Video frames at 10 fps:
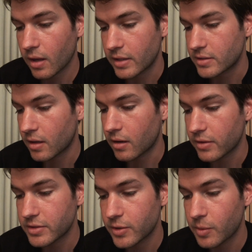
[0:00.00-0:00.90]
I saw that
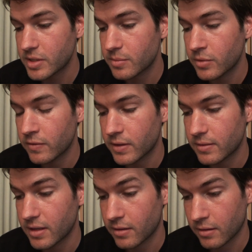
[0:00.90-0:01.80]
she wasn't
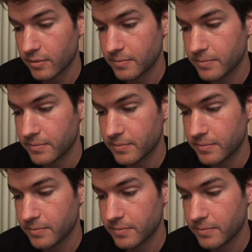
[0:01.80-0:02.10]
moving either.